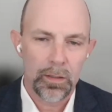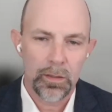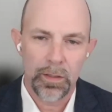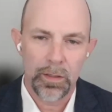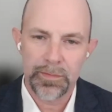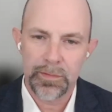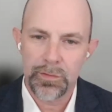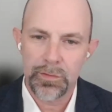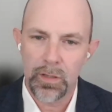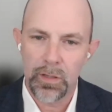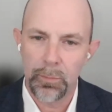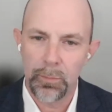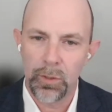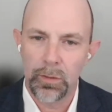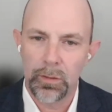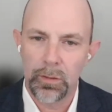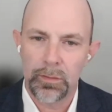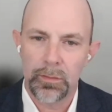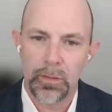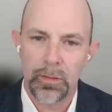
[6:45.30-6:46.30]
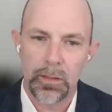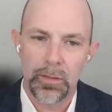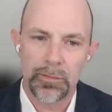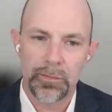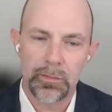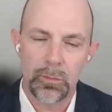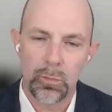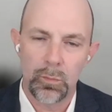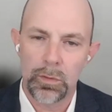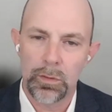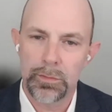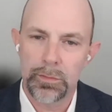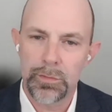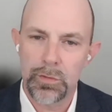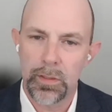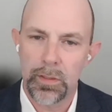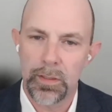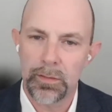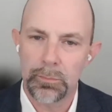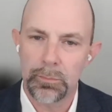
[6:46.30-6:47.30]
causing trouble. so we're
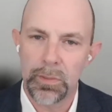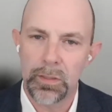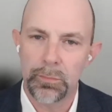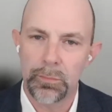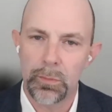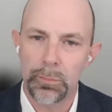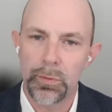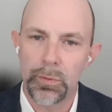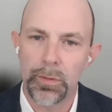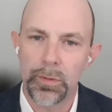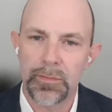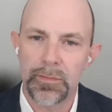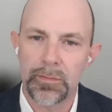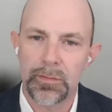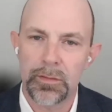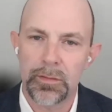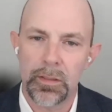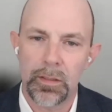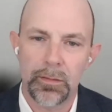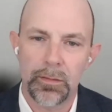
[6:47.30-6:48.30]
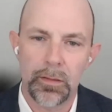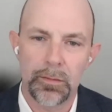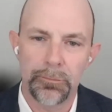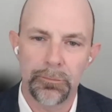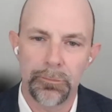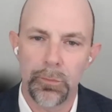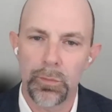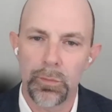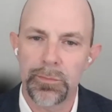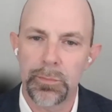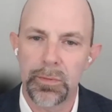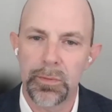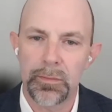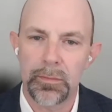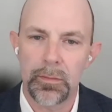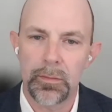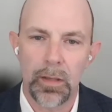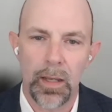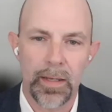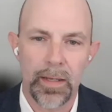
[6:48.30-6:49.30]
trying to be able to put enforcement
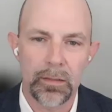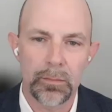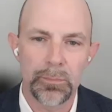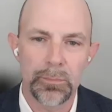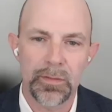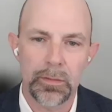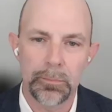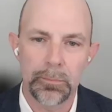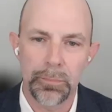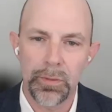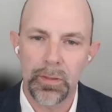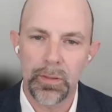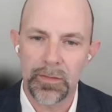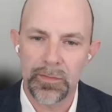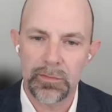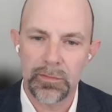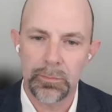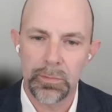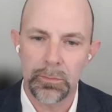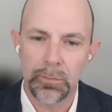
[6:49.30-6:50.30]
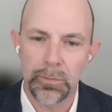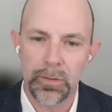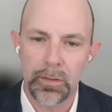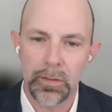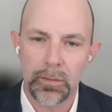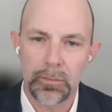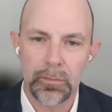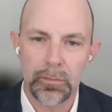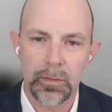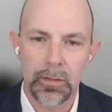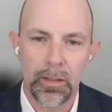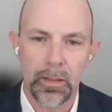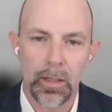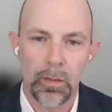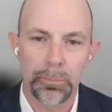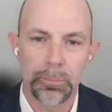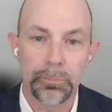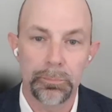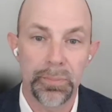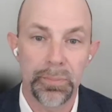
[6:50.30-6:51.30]
items in place to be able to, to
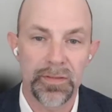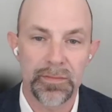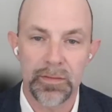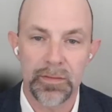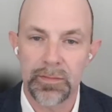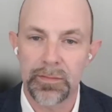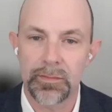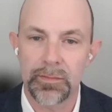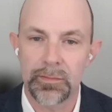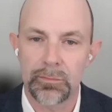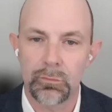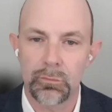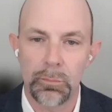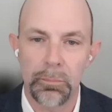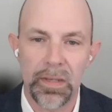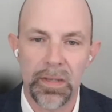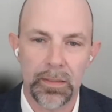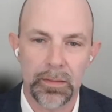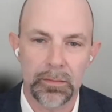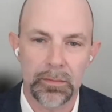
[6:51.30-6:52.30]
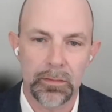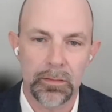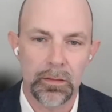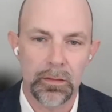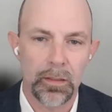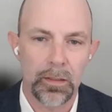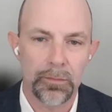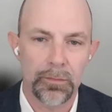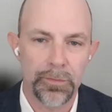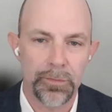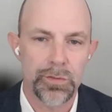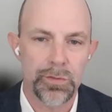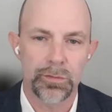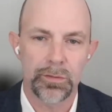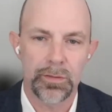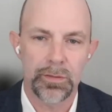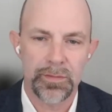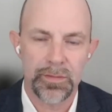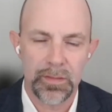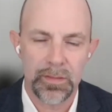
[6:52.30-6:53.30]
help businesses remain
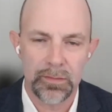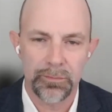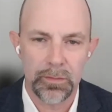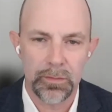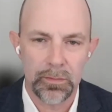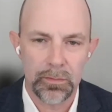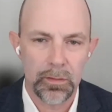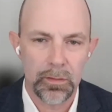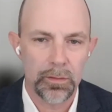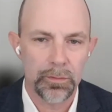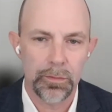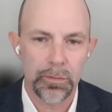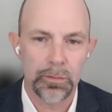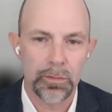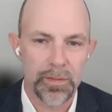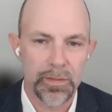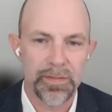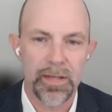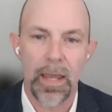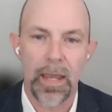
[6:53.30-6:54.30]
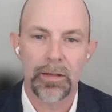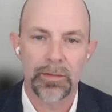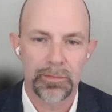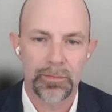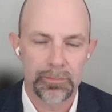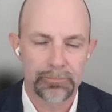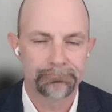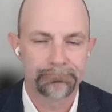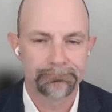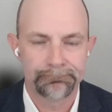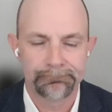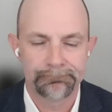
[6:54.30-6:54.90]
vigilant even under attacks.